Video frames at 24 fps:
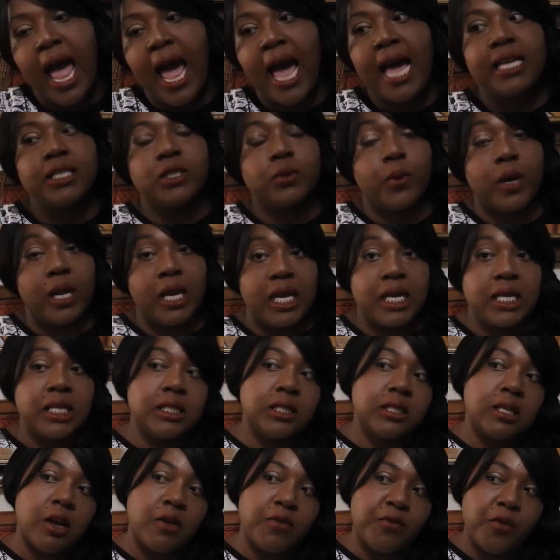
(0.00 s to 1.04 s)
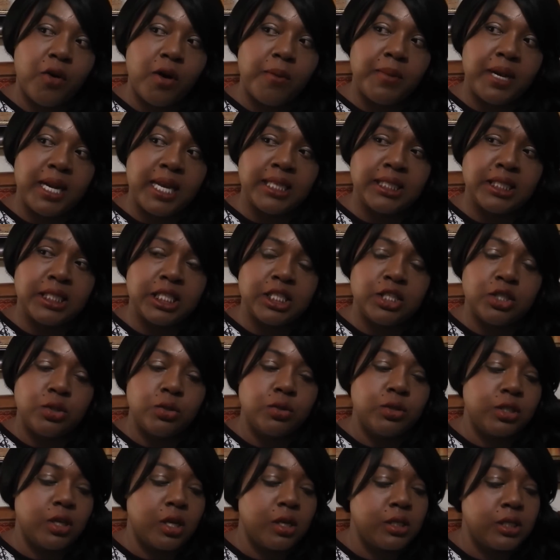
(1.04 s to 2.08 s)
as well as a formulation as
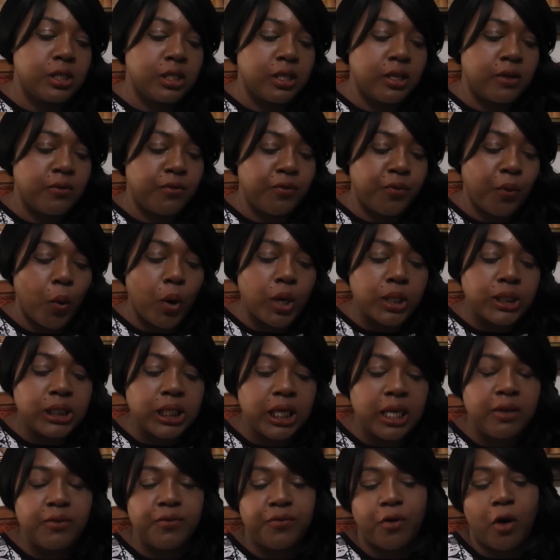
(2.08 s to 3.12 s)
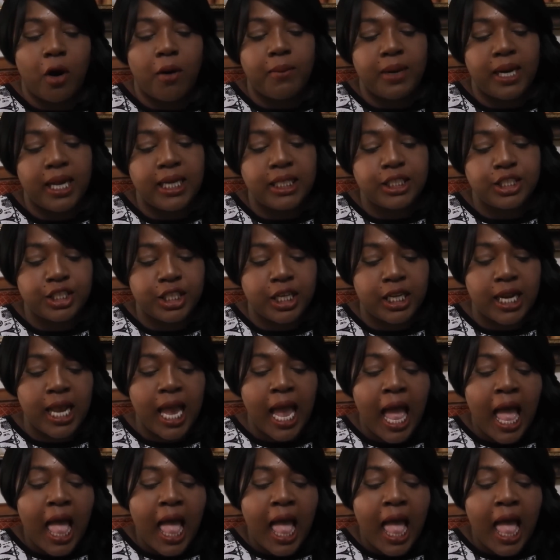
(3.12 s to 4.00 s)
2014 formulation.